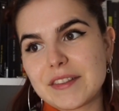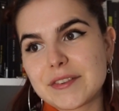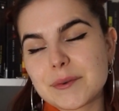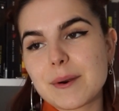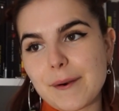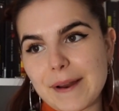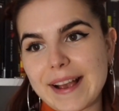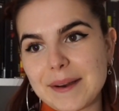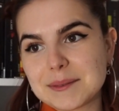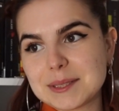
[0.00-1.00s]
through our
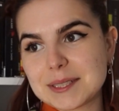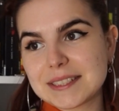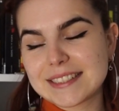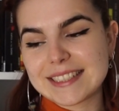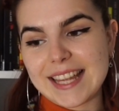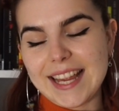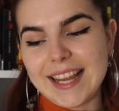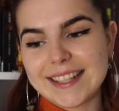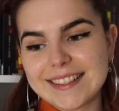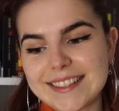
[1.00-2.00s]
encounters.
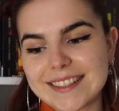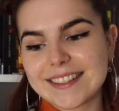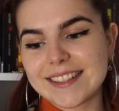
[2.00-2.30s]
And